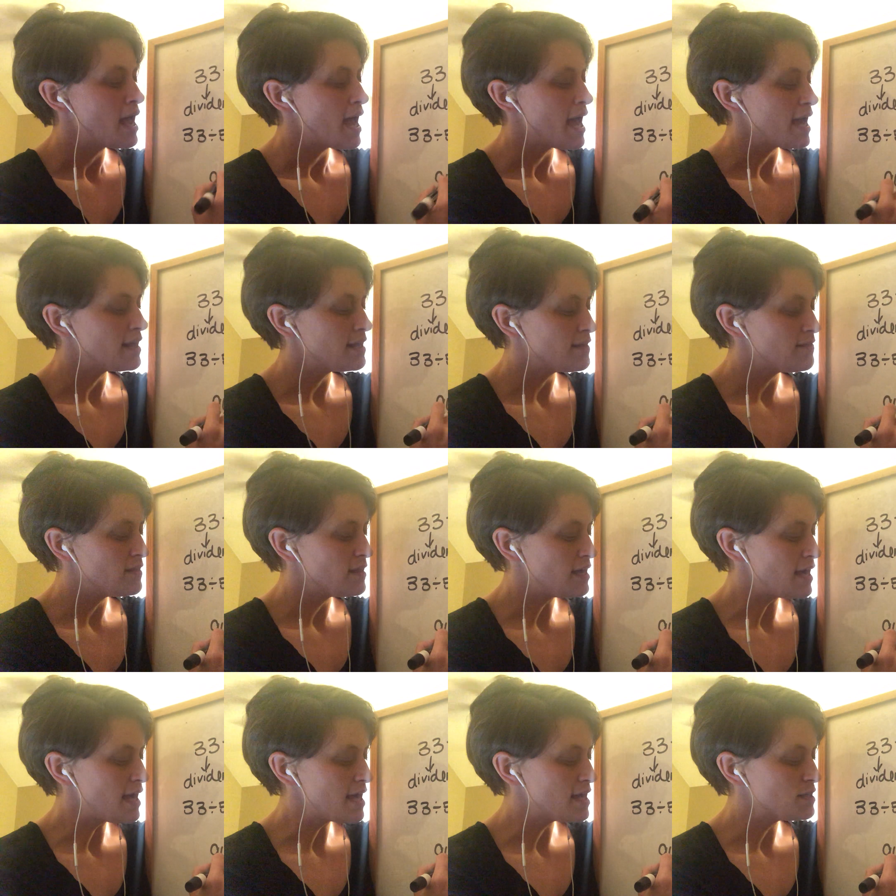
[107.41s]
And in
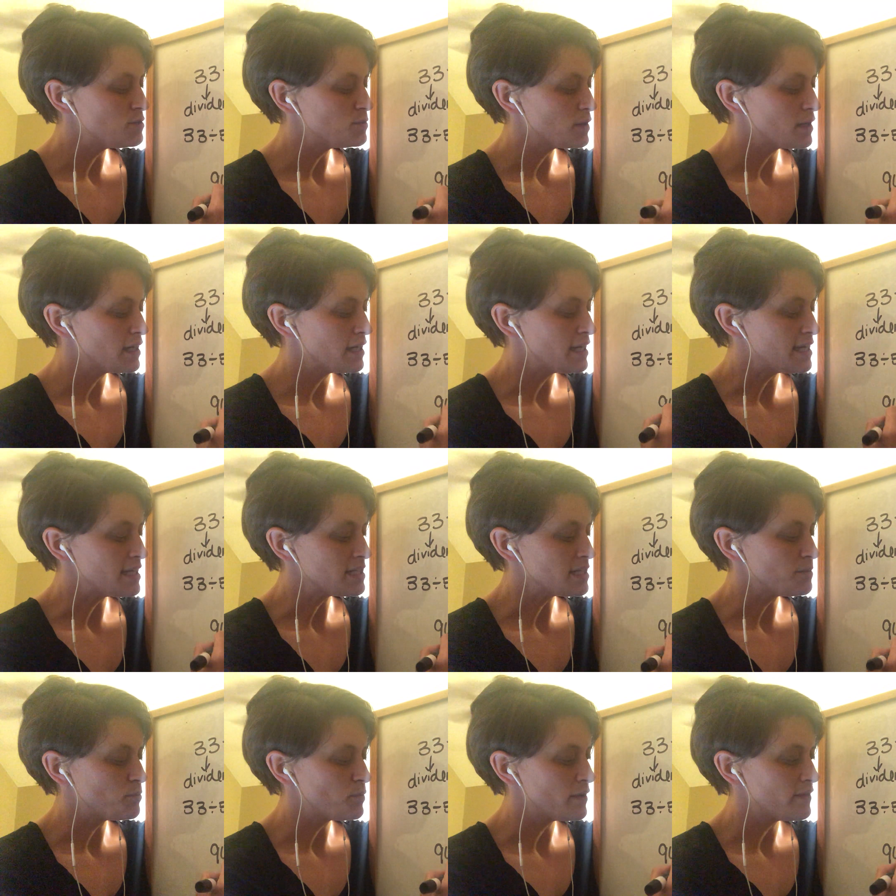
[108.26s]
the end, we're going to end
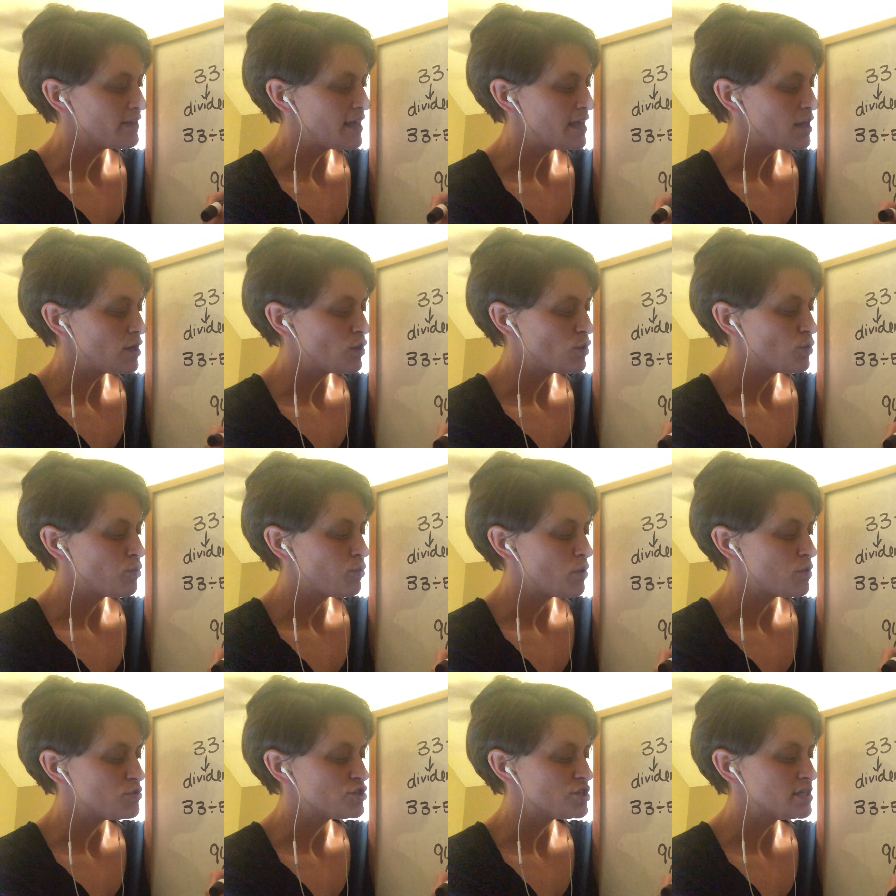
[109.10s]
up with a
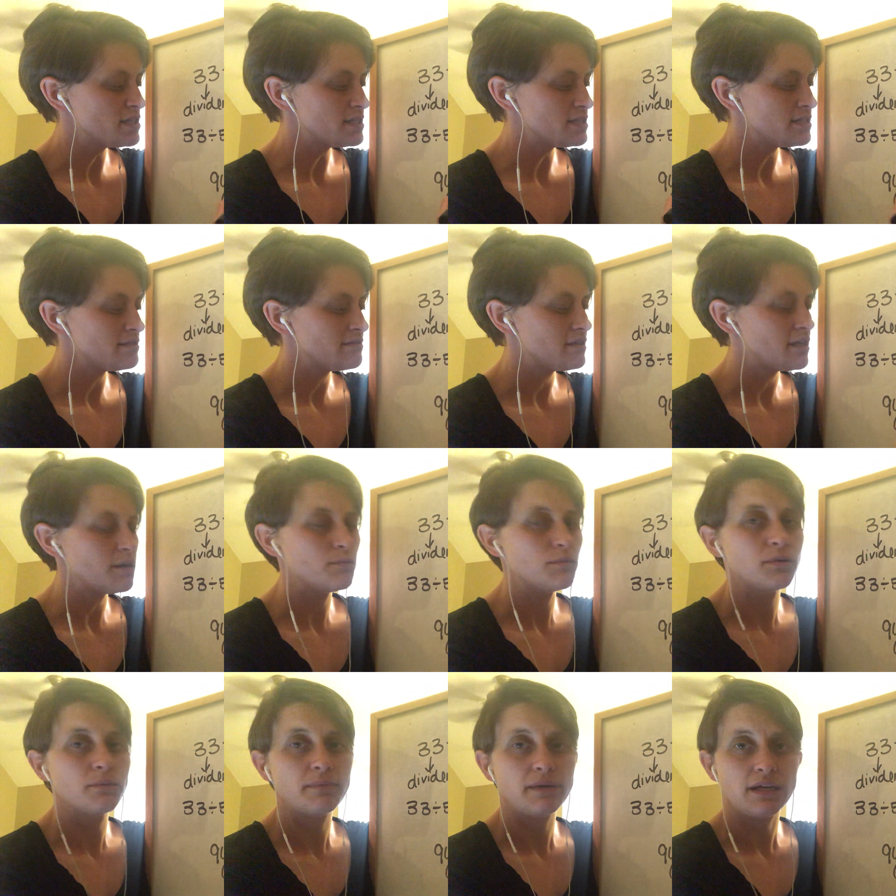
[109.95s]
quotient that
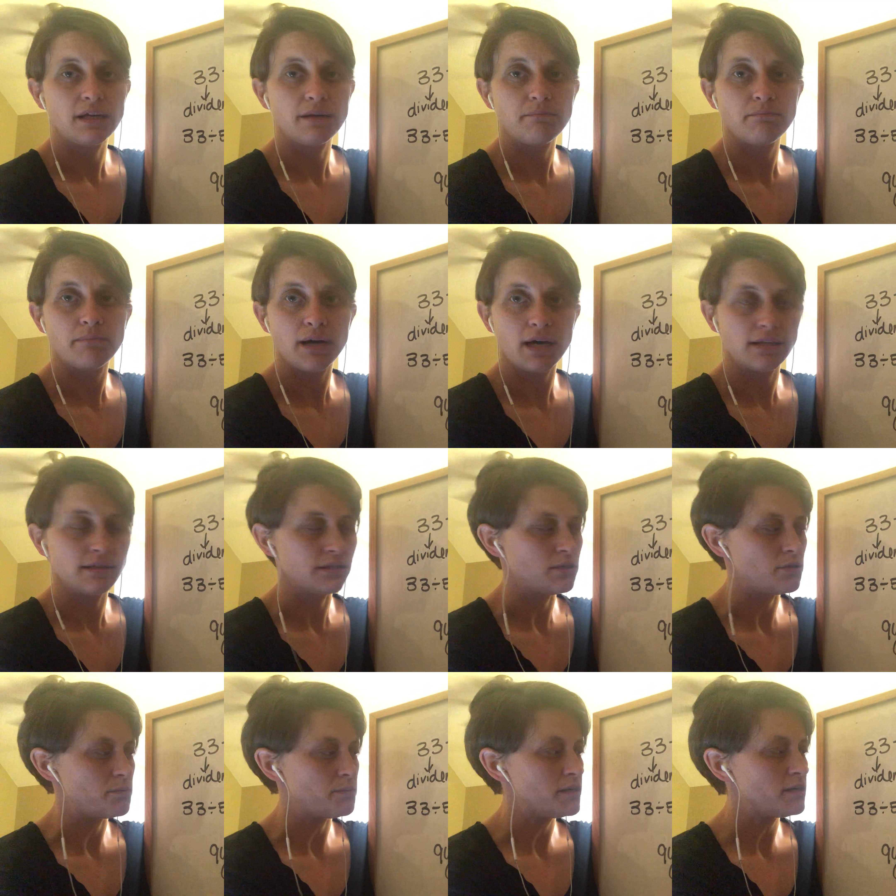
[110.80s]
will be a
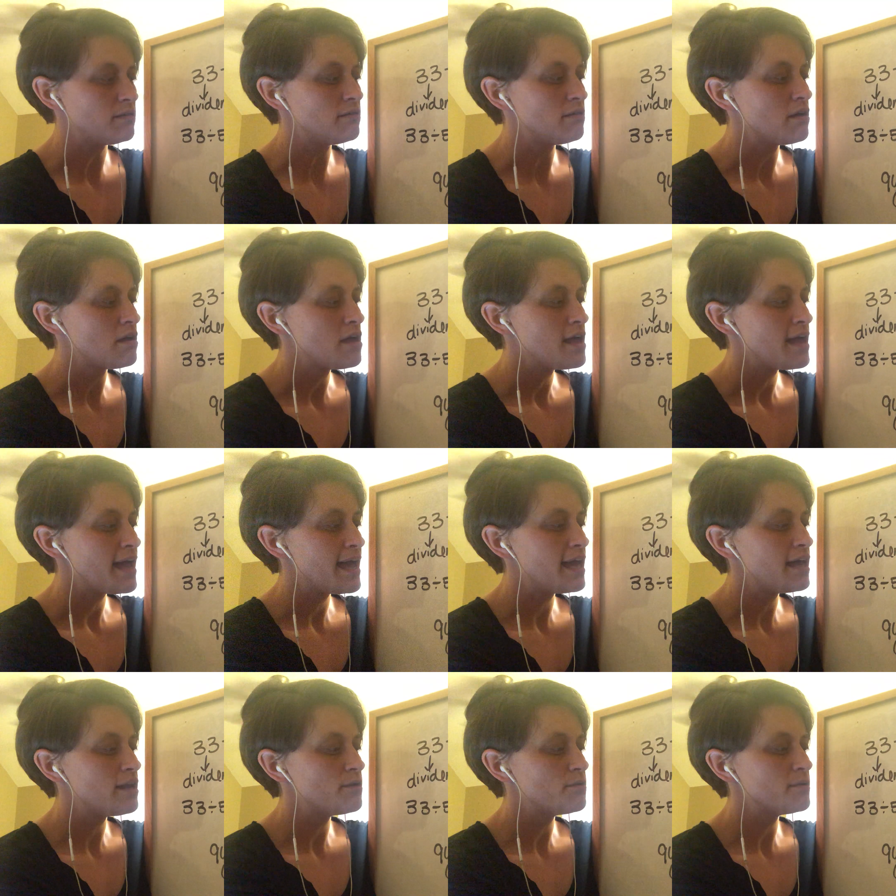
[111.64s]
polynomial
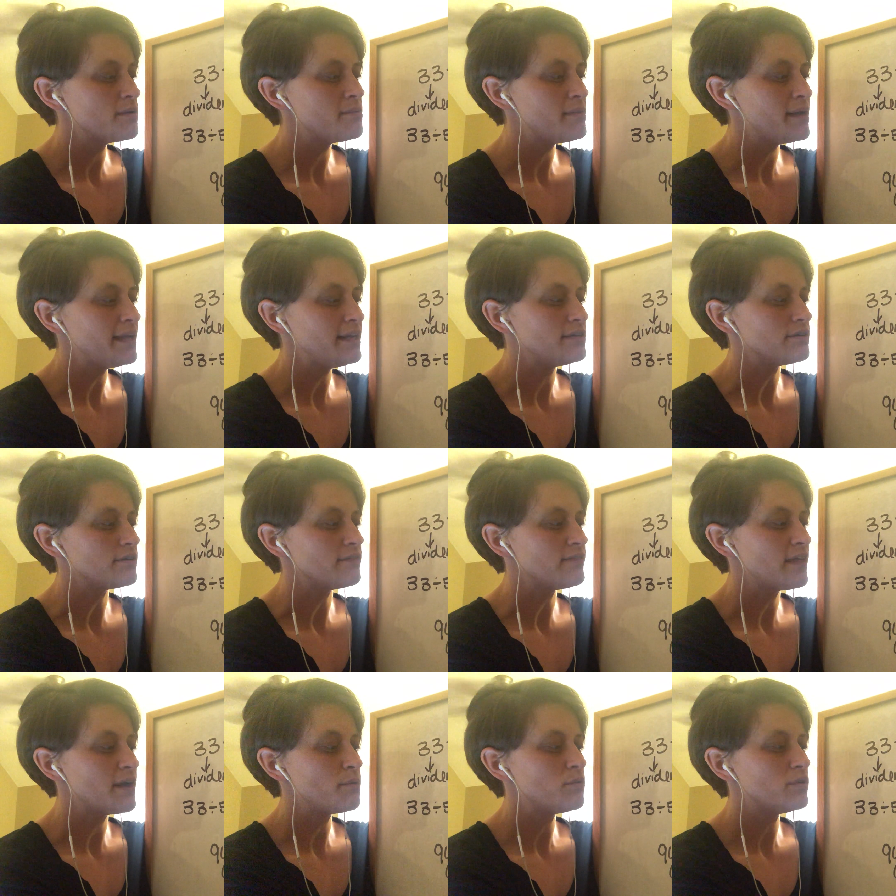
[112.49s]
and a remainder
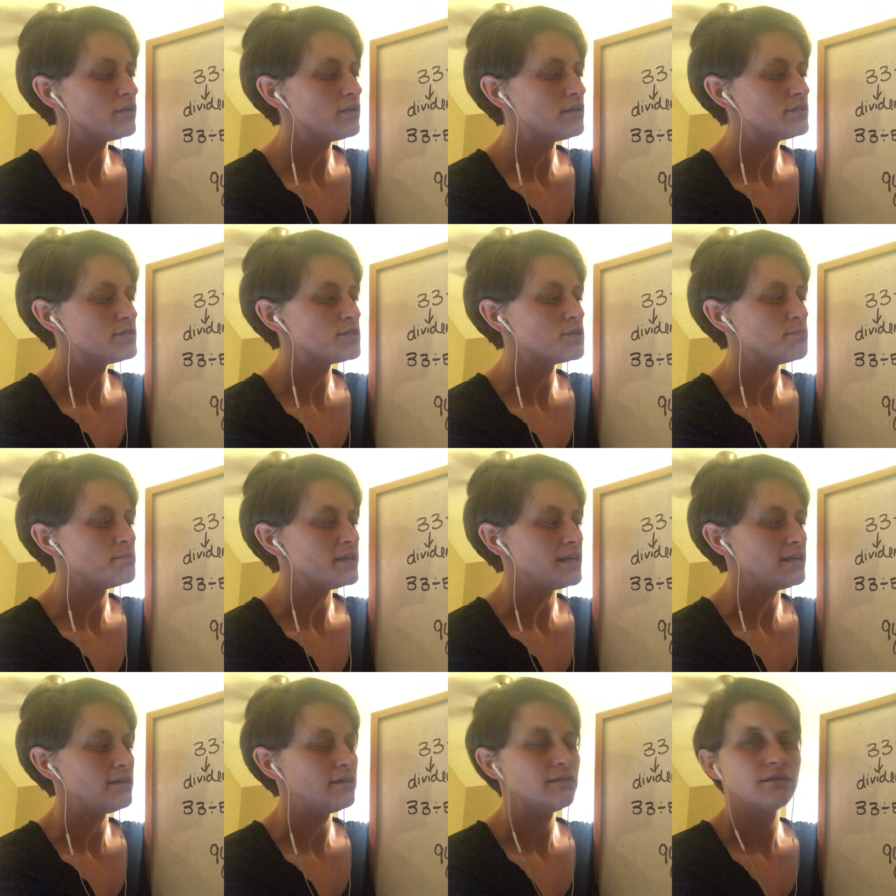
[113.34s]
that will also
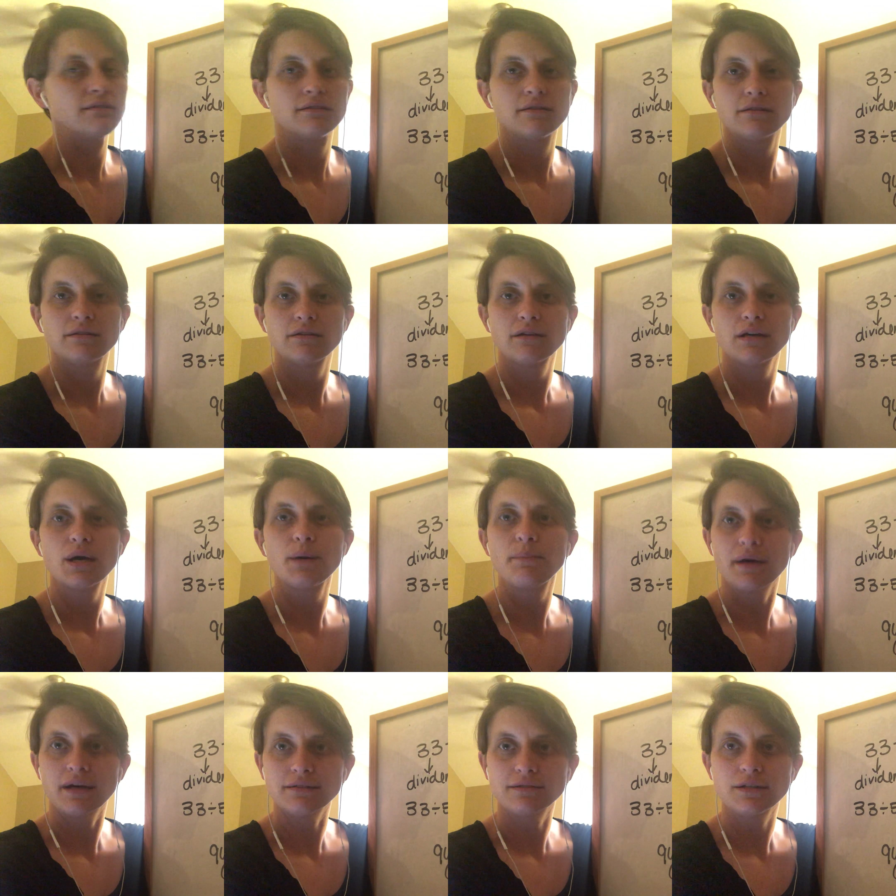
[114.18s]
be a
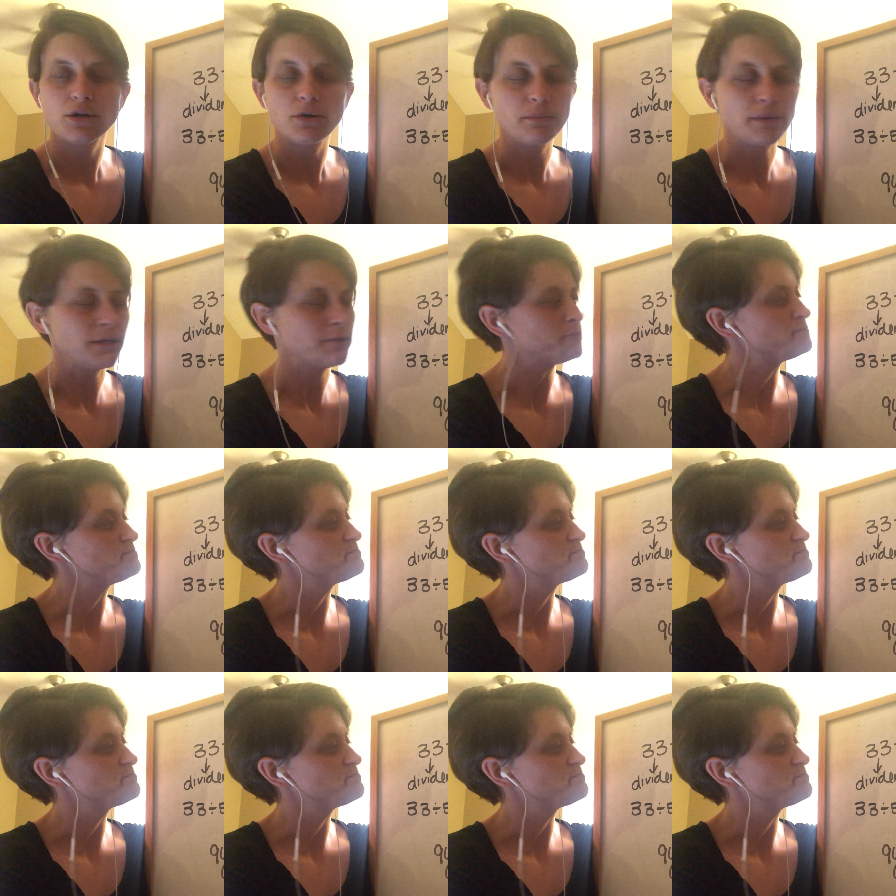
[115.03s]
polynomial.